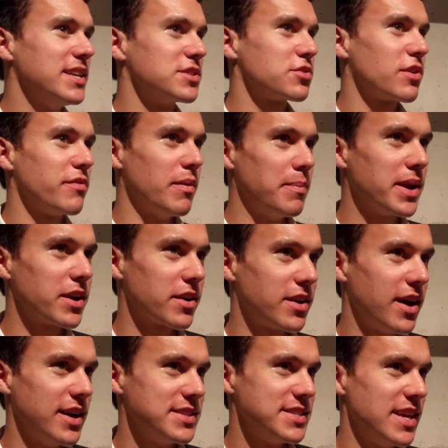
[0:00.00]
is sort of a bigger
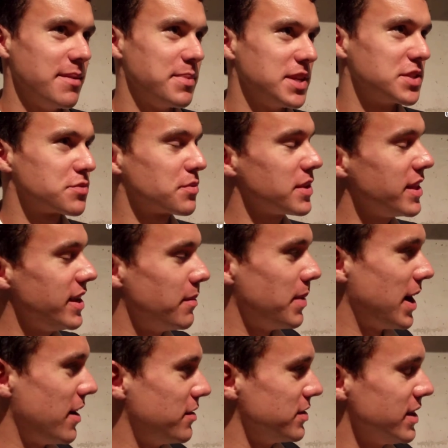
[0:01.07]
concept. It's really
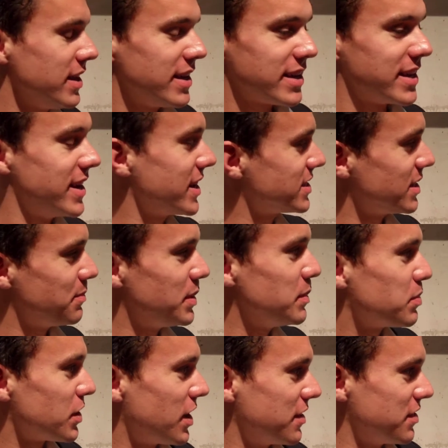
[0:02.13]
about connecting
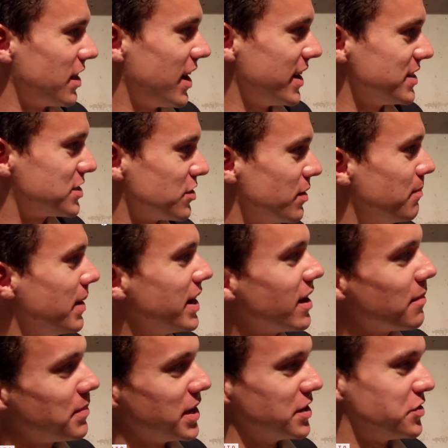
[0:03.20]
people online. So it may
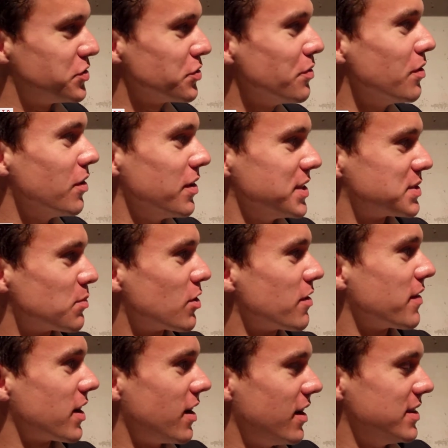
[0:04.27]
not be a tool. It's more of
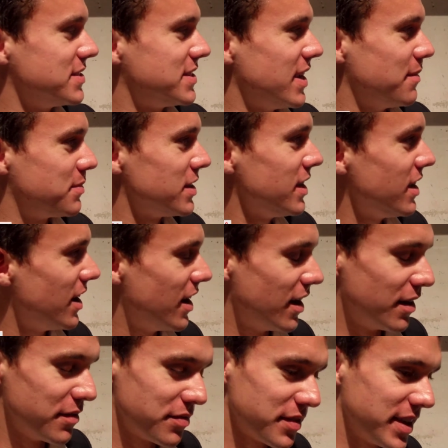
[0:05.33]
a concept
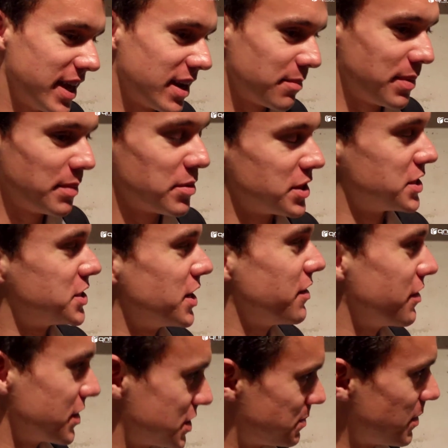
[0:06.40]
of getting people to share
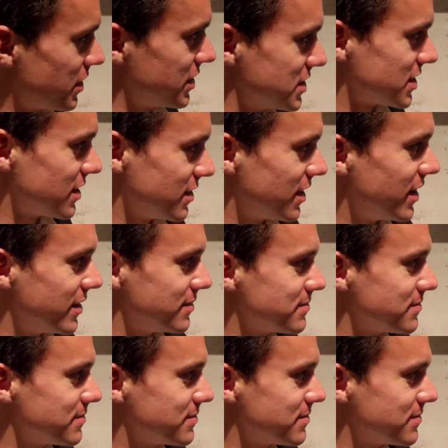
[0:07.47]
their experience online.